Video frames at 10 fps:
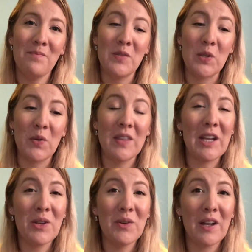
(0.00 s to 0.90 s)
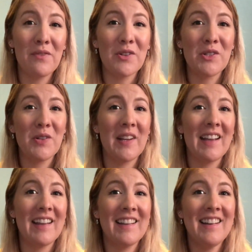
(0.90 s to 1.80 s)
So thank you again for
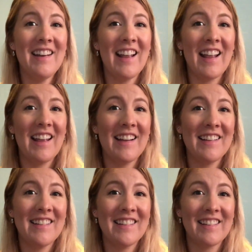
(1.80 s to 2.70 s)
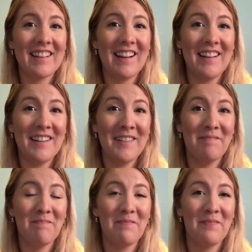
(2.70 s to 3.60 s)
tuning in, and
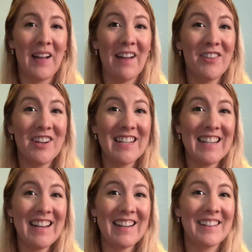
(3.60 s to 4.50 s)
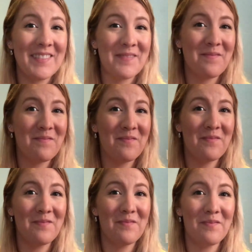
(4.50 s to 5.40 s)
have a great day.
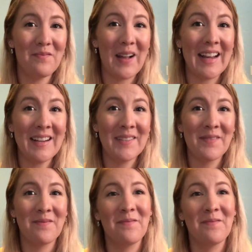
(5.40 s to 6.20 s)
Bye.